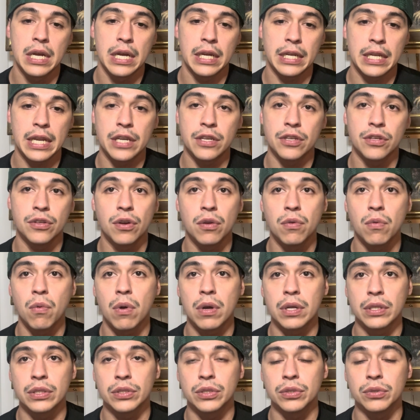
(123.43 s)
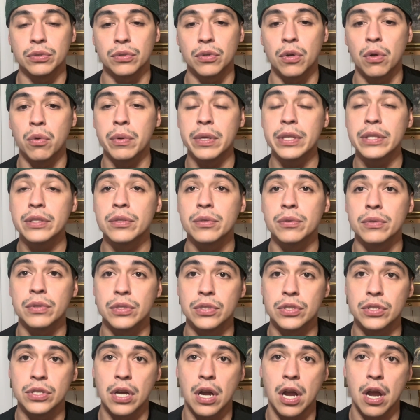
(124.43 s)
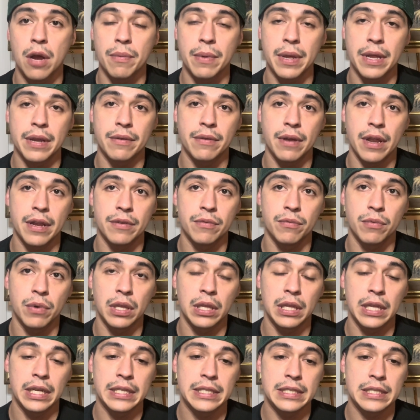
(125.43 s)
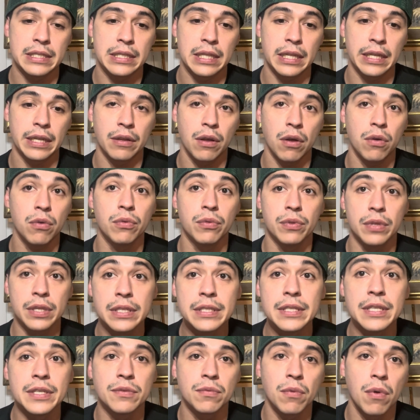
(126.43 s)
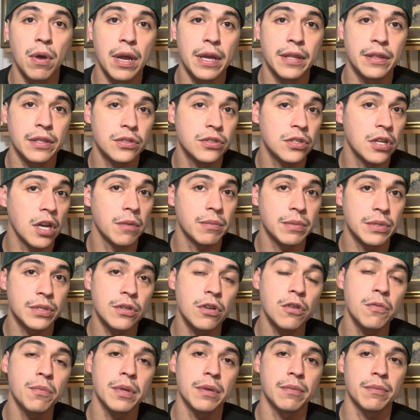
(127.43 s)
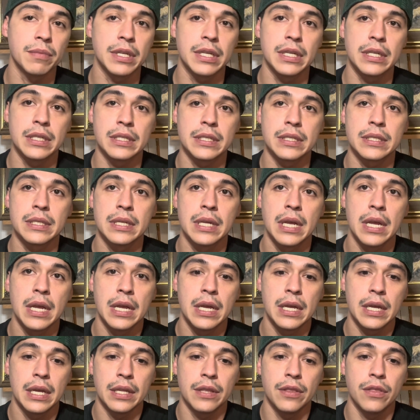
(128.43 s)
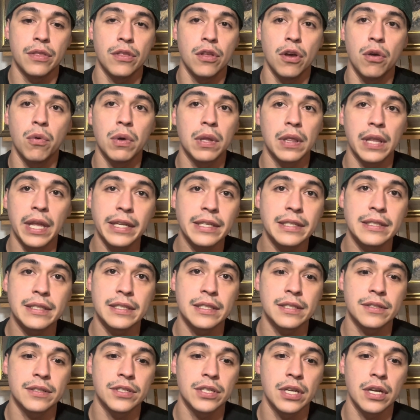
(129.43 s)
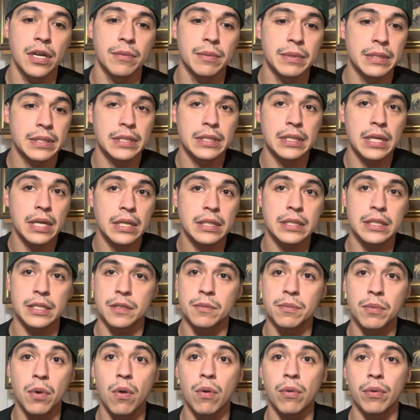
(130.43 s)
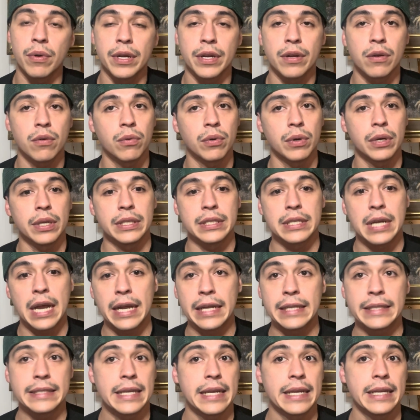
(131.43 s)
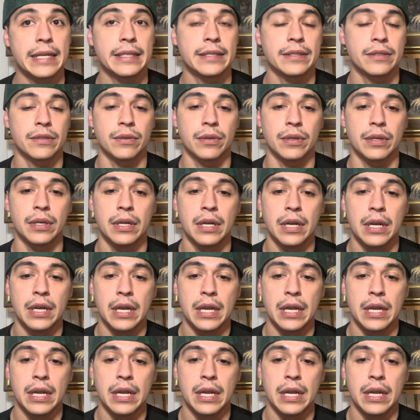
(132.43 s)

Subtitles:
again, you don't want to go into the job and realize like, oh, this is why the job is open, because no one likes this job. It sucks, it's boring, or it's high tense or